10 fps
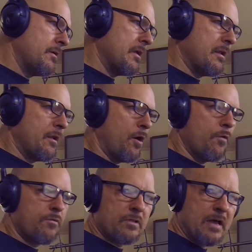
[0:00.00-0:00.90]
and
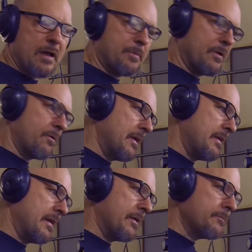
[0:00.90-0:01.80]
overlapping right
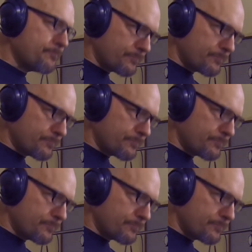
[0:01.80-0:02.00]
now.